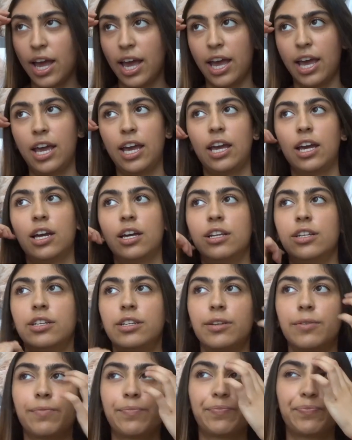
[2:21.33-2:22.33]

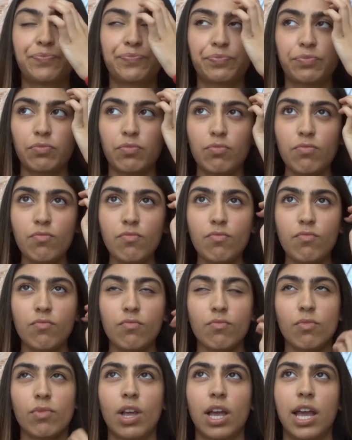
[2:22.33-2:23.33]
And
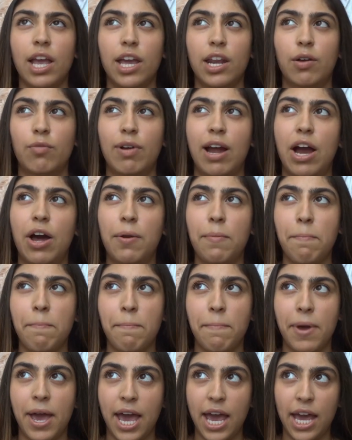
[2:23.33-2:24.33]
in
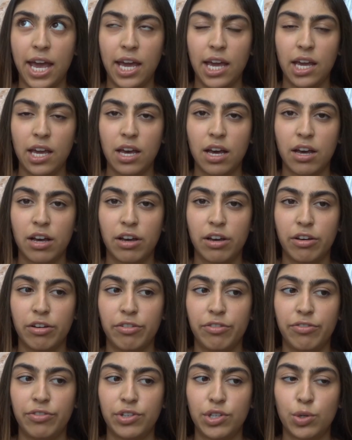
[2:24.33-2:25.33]
around May
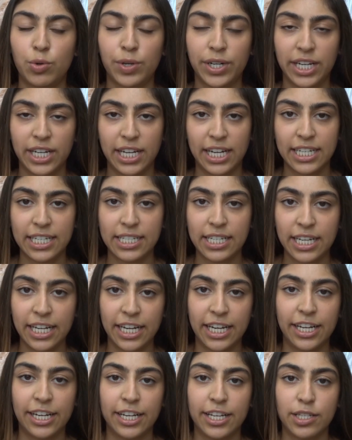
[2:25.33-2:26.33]
of
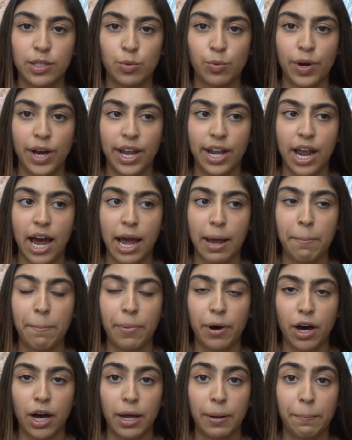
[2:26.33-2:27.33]
2019 is when I
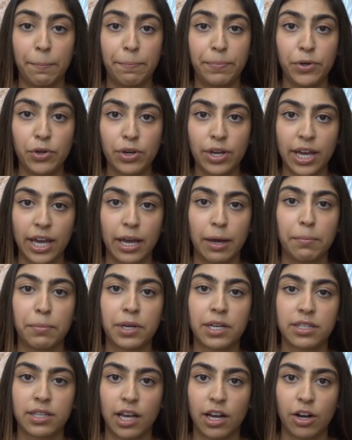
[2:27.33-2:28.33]
bought Bootcamp
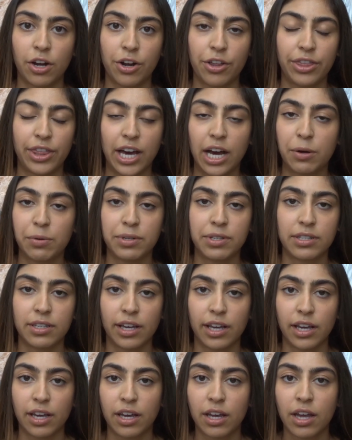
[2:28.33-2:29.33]
because I heard that was
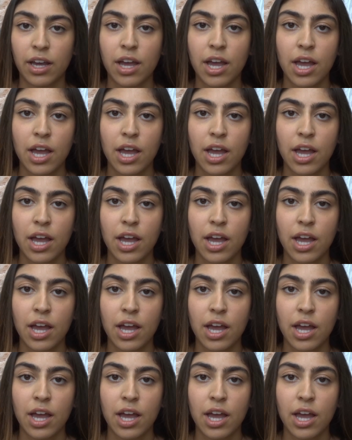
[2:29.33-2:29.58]
like